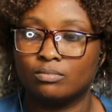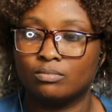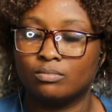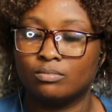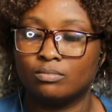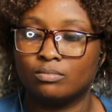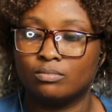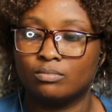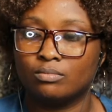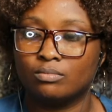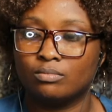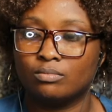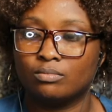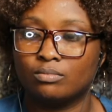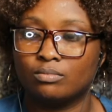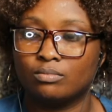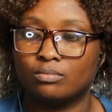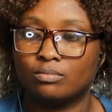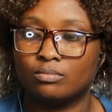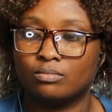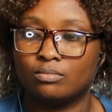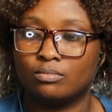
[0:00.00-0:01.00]

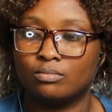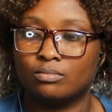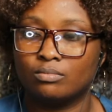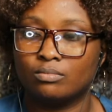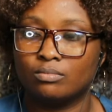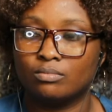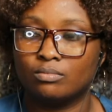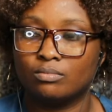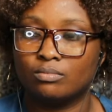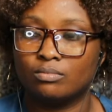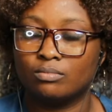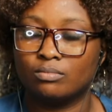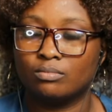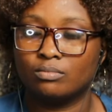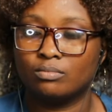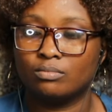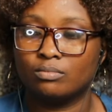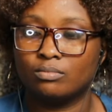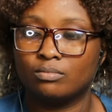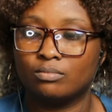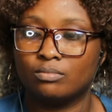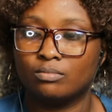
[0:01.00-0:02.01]

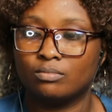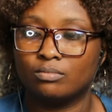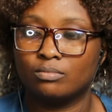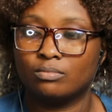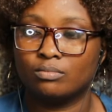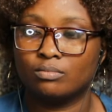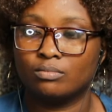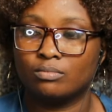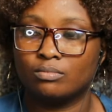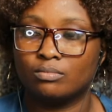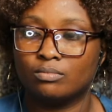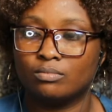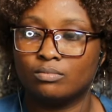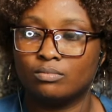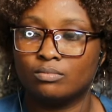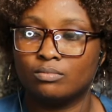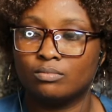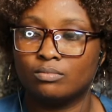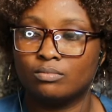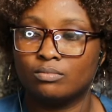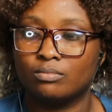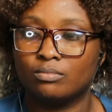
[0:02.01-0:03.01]

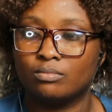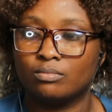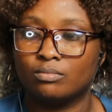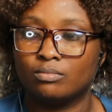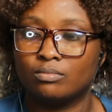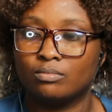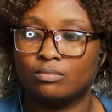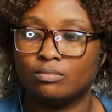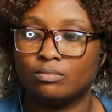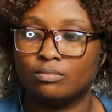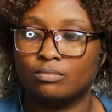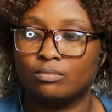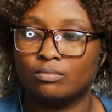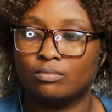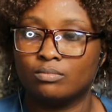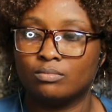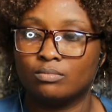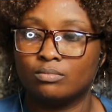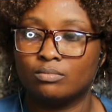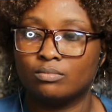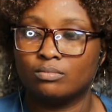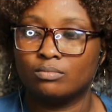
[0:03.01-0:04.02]
The person shown says nothing.